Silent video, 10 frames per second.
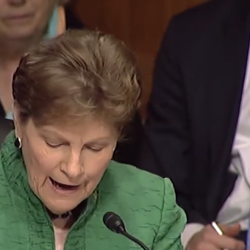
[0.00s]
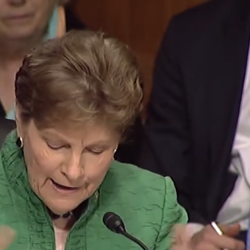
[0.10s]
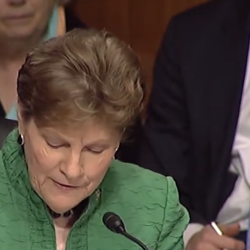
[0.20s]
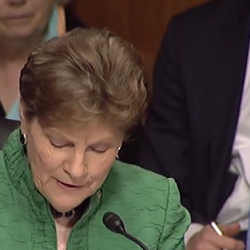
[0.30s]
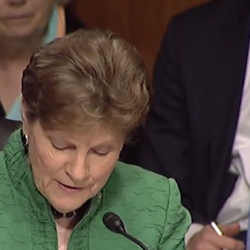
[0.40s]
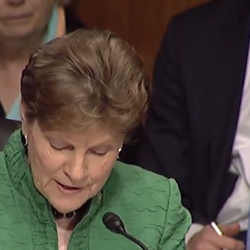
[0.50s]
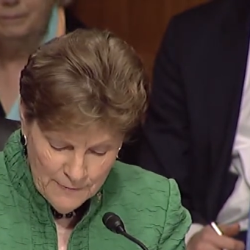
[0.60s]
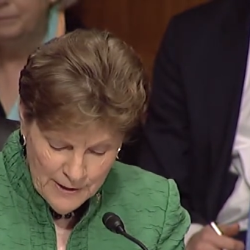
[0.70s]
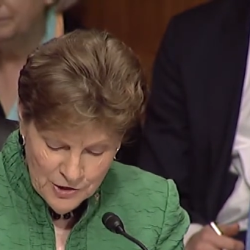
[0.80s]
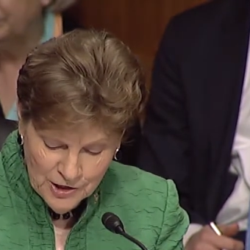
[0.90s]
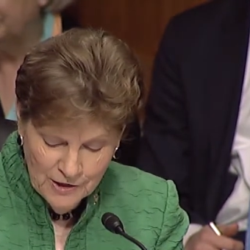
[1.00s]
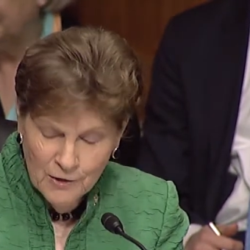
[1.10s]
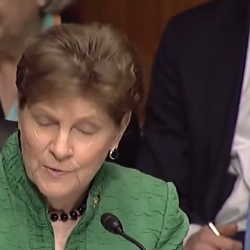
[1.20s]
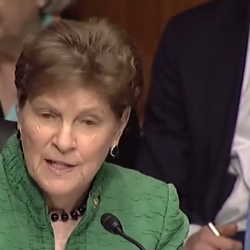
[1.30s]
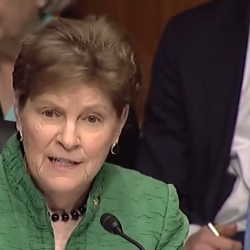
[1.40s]
I think this budget
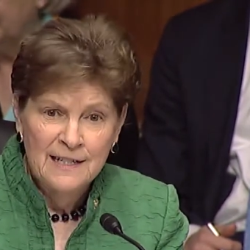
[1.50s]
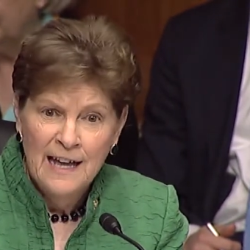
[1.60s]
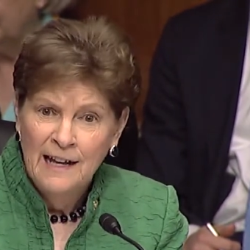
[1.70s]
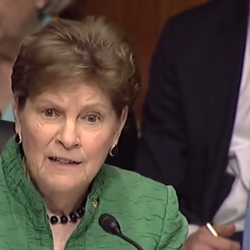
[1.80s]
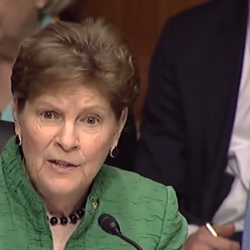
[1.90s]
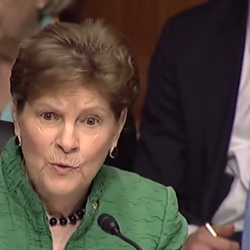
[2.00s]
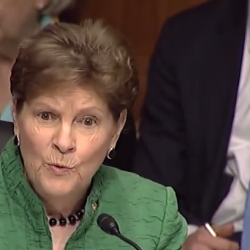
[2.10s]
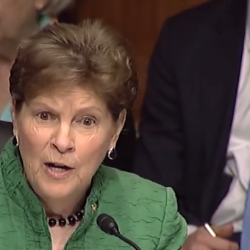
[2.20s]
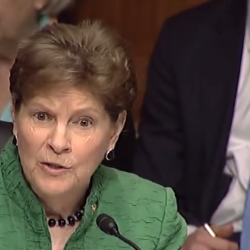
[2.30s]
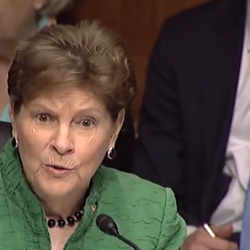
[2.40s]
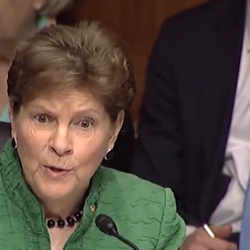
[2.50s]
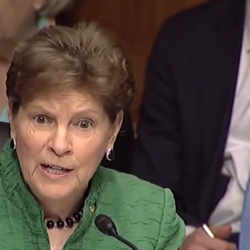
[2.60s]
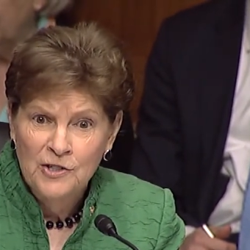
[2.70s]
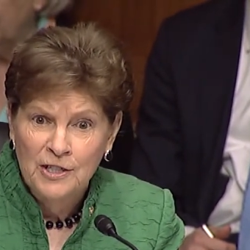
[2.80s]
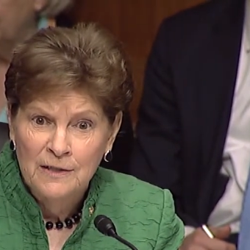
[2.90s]
goes in exactly the wrong
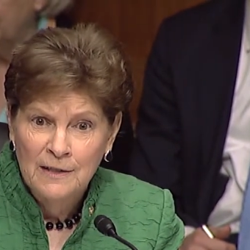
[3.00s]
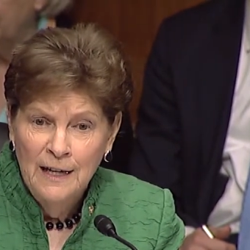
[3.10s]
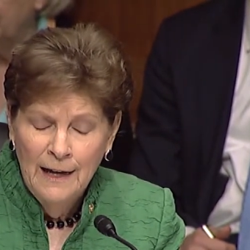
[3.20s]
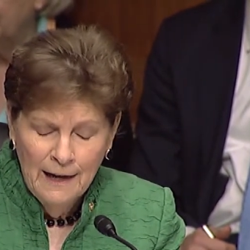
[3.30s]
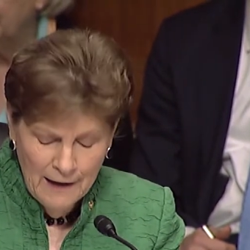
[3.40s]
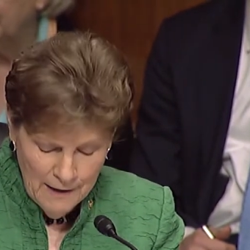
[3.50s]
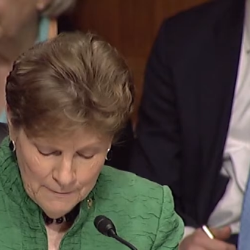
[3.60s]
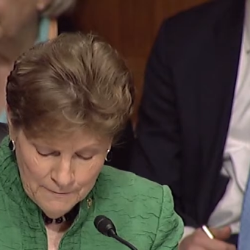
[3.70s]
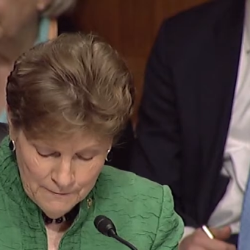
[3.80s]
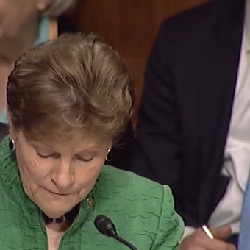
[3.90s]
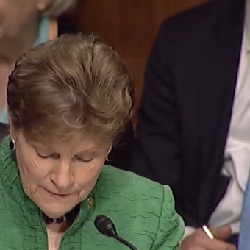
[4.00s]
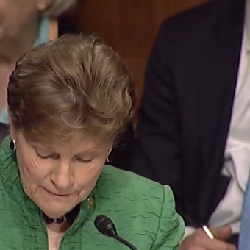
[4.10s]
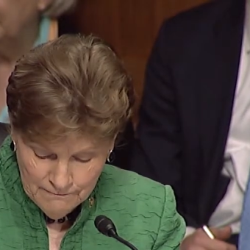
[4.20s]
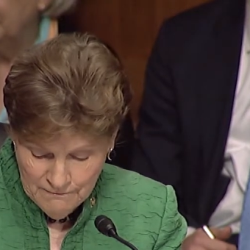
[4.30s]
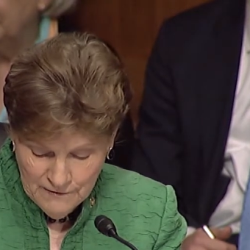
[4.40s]
direction.
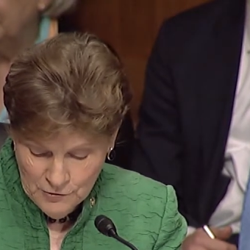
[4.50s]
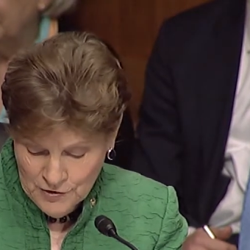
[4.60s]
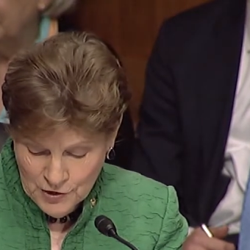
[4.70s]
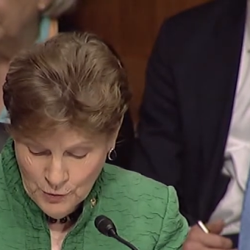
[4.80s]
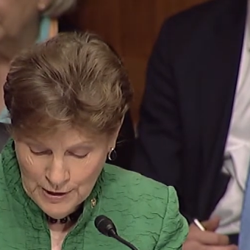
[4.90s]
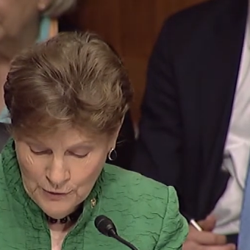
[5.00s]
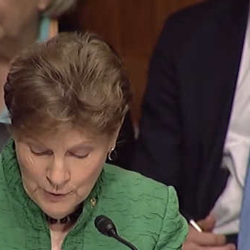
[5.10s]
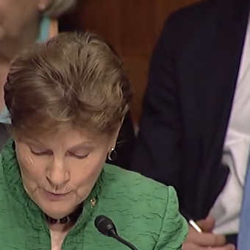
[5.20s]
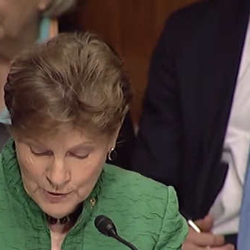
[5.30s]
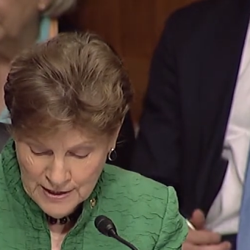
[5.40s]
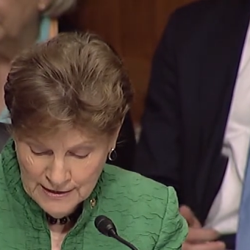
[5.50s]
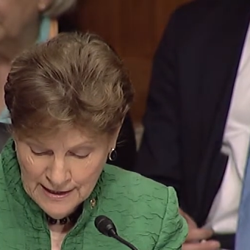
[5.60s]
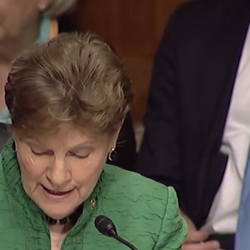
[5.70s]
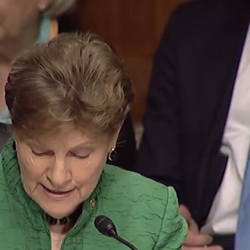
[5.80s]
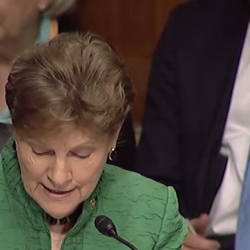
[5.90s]
There's a 23%
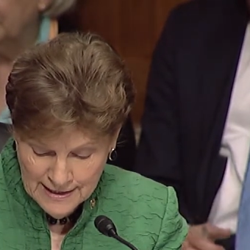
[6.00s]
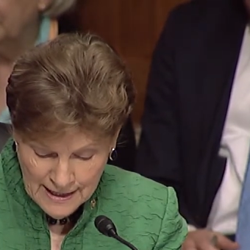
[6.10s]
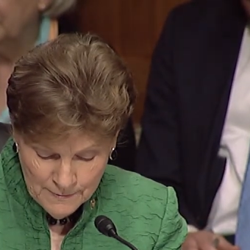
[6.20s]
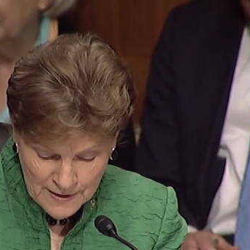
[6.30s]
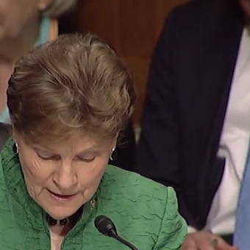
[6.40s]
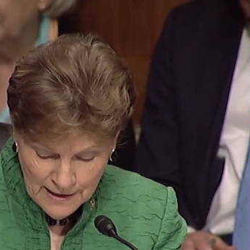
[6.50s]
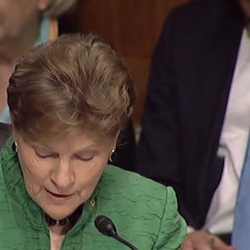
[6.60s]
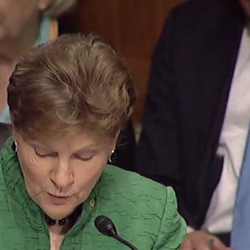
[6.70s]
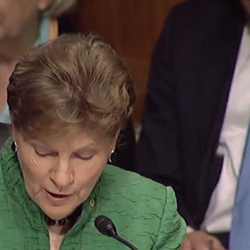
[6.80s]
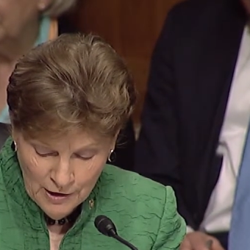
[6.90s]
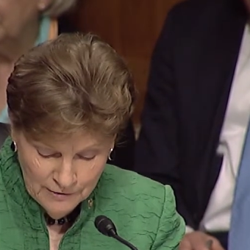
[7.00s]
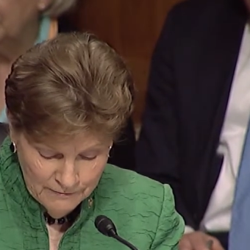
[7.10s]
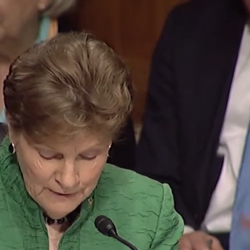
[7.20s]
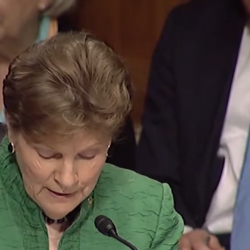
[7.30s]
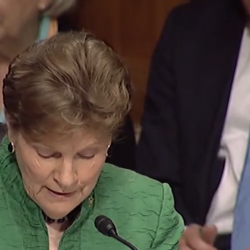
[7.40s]
cut to SAMHSA, and
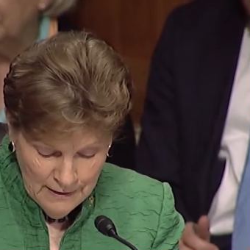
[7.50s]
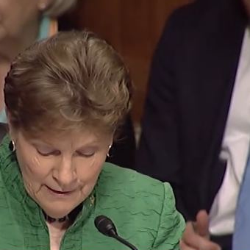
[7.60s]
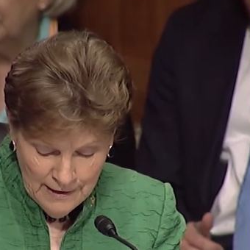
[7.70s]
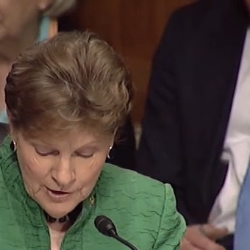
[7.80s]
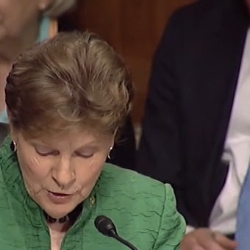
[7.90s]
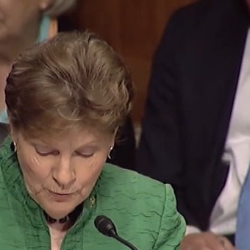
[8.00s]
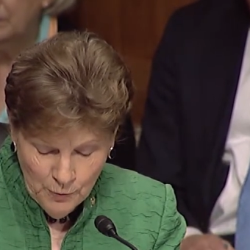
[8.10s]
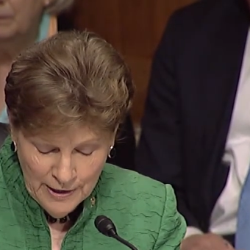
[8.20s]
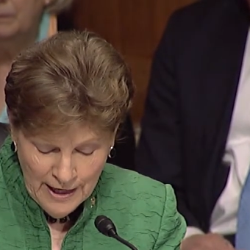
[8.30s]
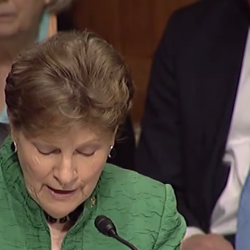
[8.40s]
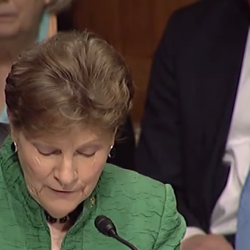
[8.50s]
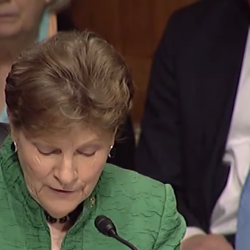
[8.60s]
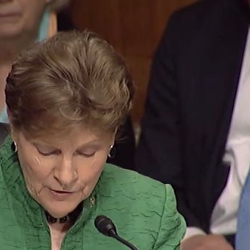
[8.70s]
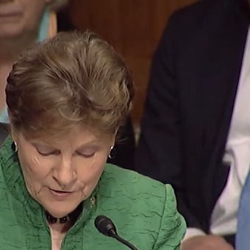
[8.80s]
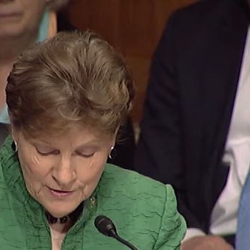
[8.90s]
while, as you point out,
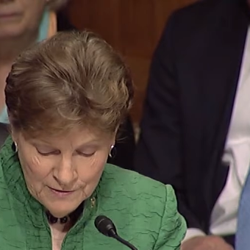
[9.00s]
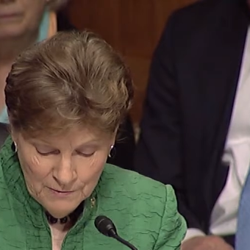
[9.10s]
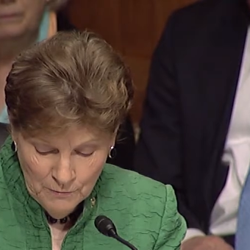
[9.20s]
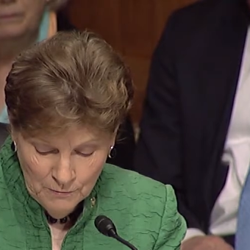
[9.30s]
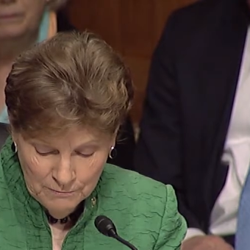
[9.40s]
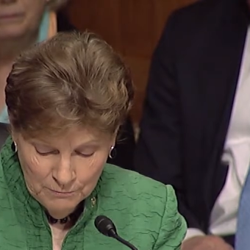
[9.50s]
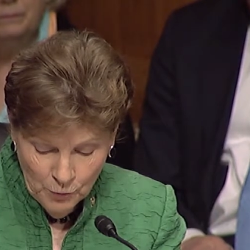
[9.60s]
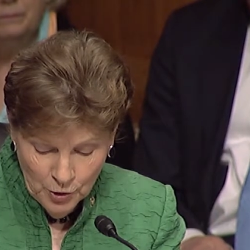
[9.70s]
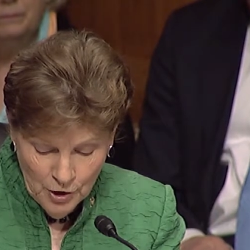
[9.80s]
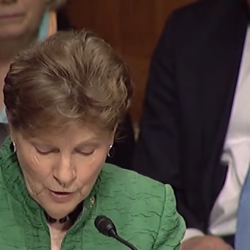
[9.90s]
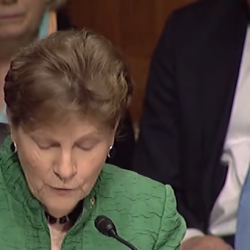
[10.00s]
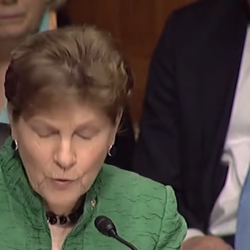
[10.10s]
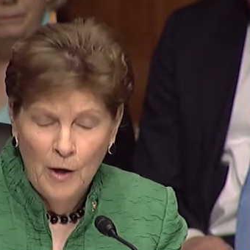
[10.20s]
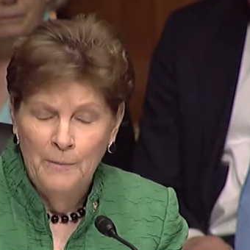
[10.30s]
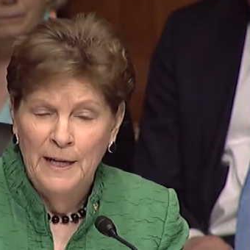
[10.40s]
there's more
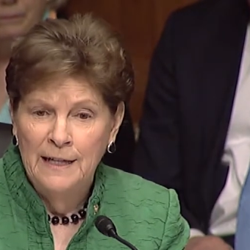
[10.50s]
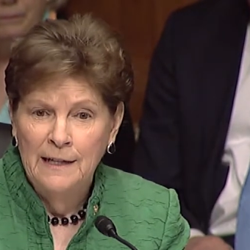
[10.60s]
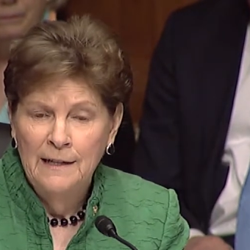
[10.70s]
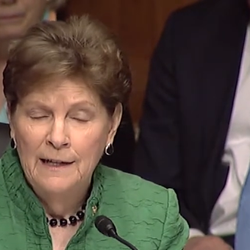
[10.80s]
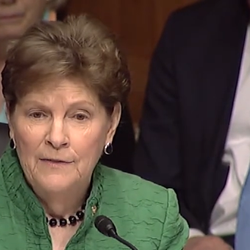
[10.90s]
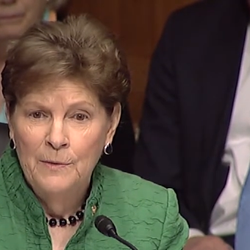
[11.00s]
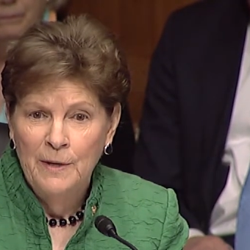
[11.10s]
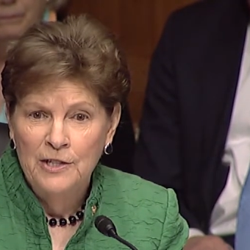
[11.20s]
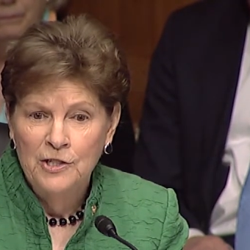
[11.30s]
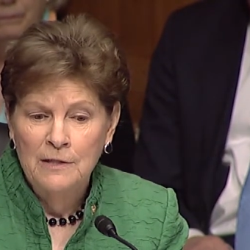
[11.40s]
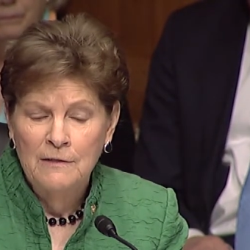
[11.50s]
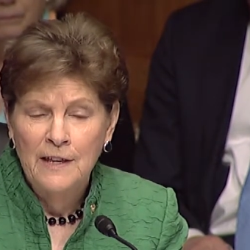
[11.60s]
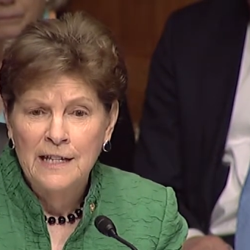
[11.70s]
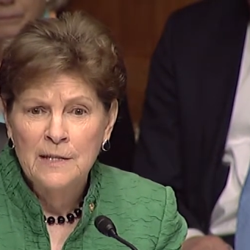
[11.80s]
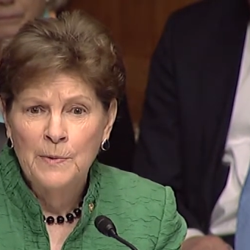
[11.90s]
overall money in the budget,
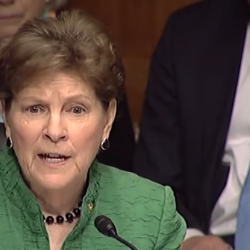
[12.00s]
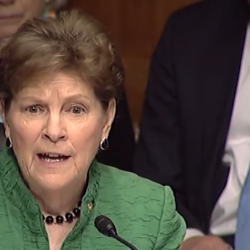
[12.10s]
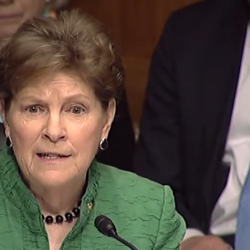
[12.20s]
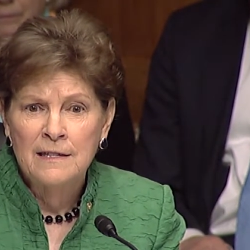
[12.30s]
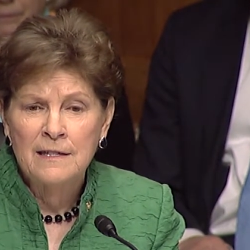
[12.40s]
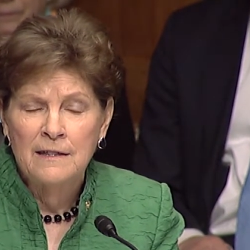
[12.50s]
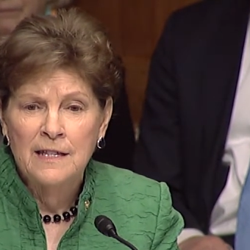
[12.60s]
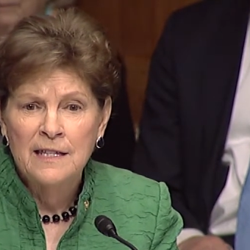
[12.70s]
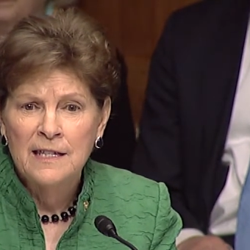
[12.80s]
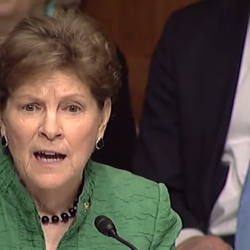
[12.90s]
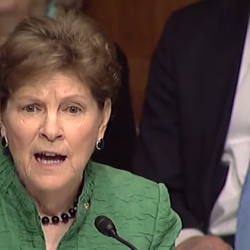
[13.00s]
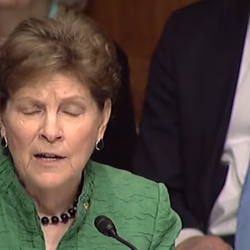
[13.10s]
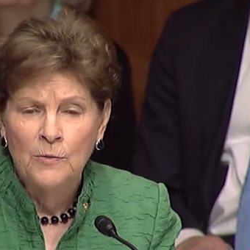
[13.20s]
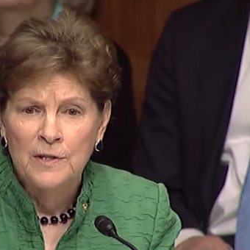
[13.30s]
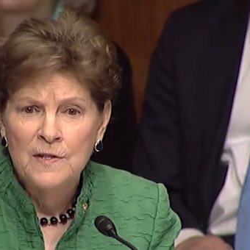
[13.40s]
that's because this
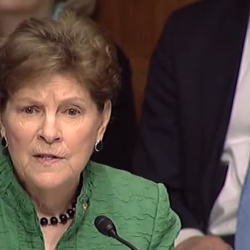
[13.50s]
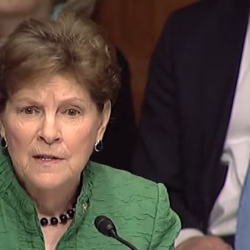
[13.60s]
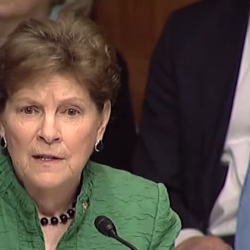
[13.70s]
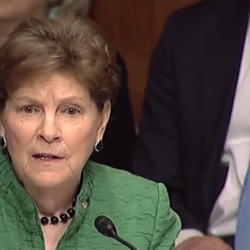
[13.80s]
Congress